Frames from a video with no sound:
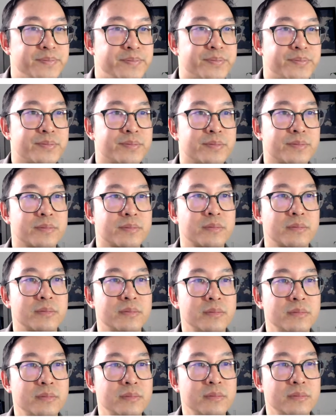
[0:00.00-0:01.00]

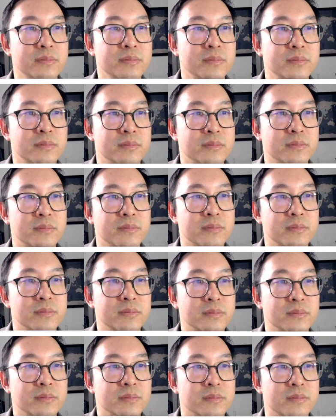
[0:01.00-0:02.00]

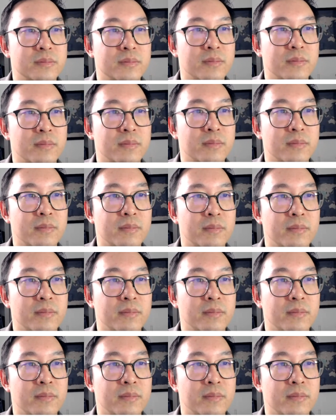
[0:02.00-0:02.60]
Nobody speaks.